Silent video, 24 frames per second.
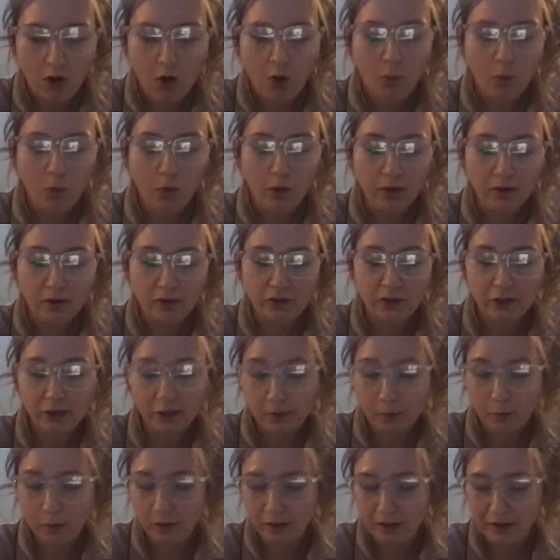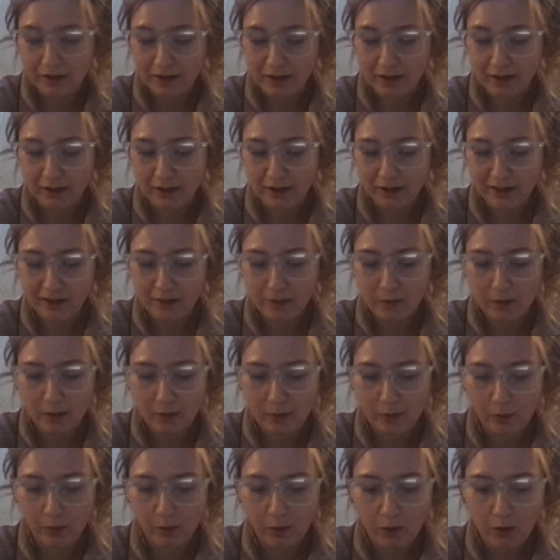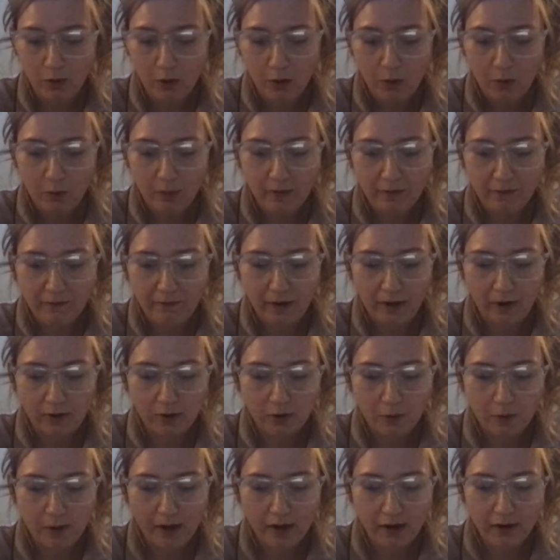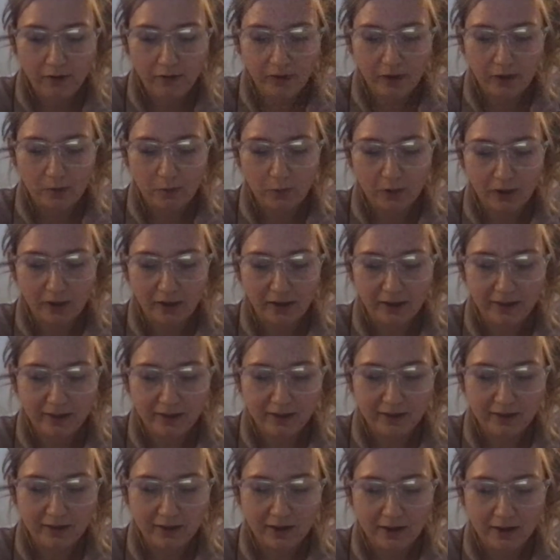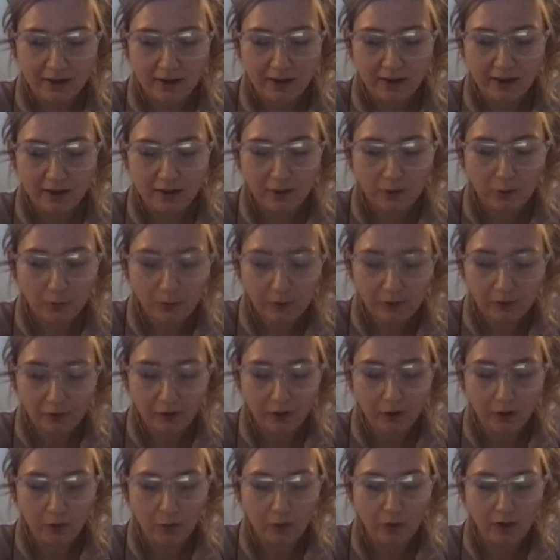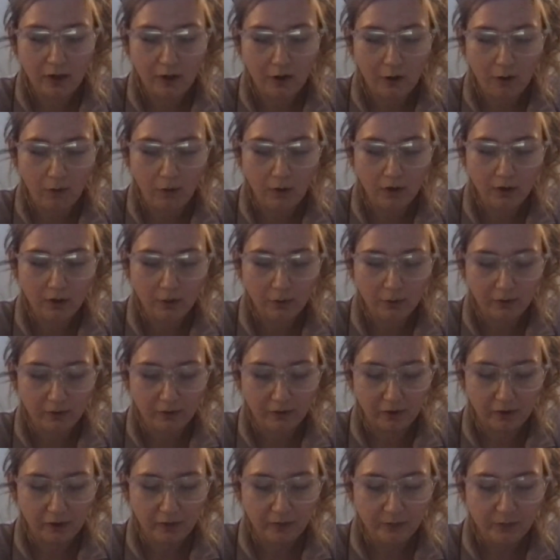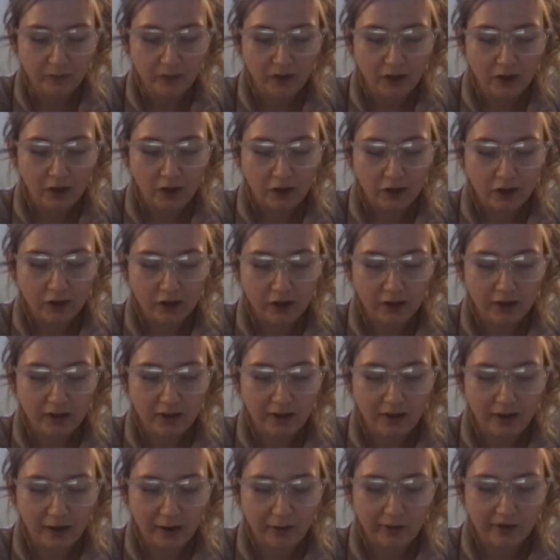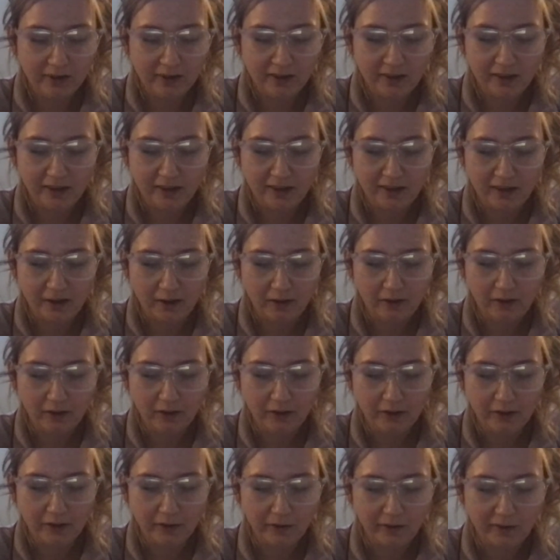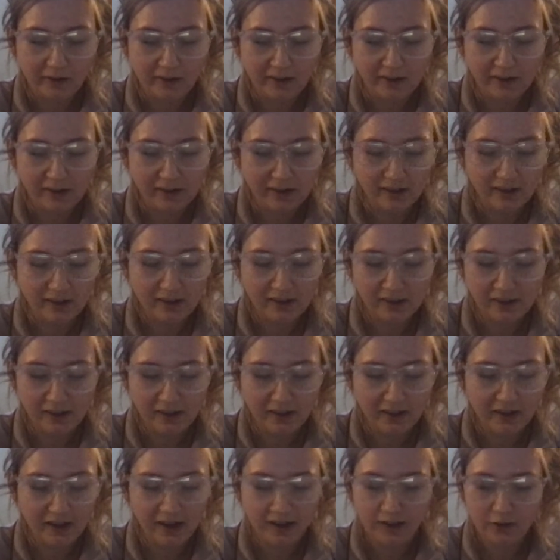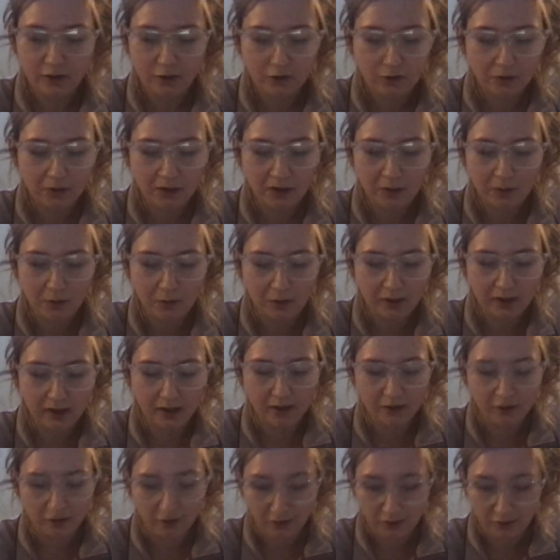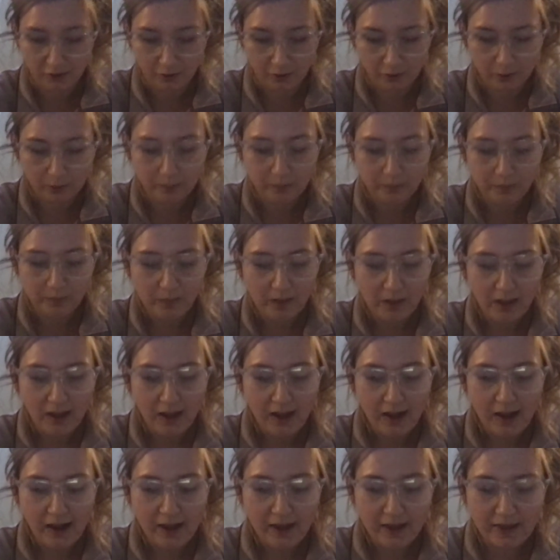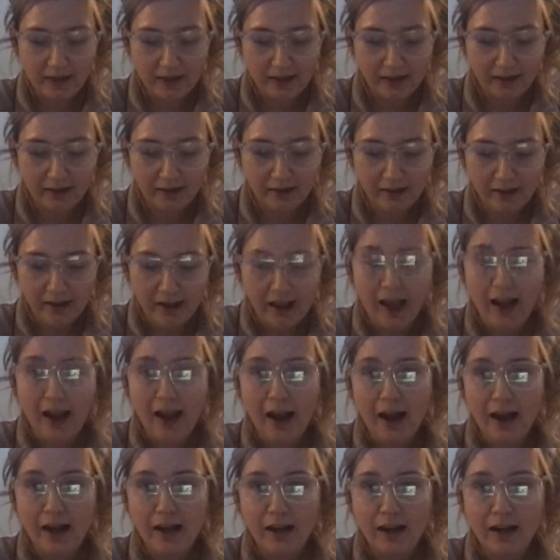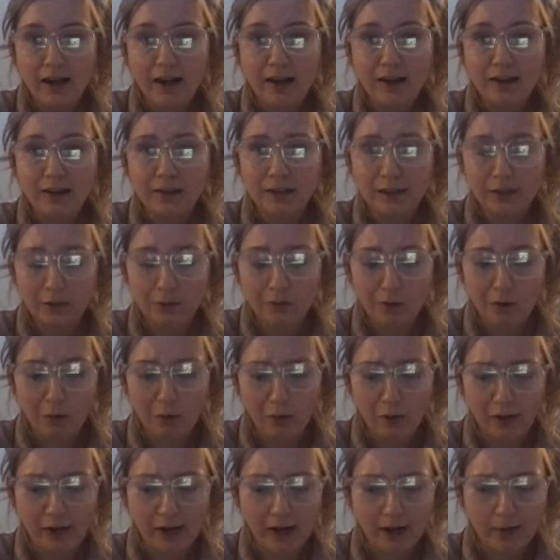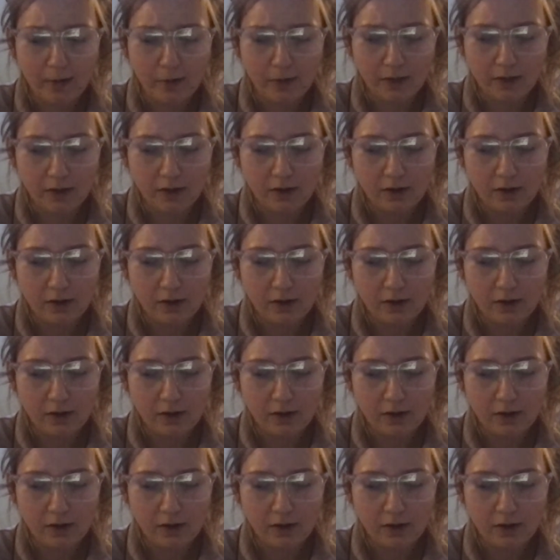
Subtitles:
What if she were to say, "Listen, people, we found the way out of Ember. It's the river. We go on the river." She could announce the astounding news, just as she and Dune had planned to do. And then what would happen?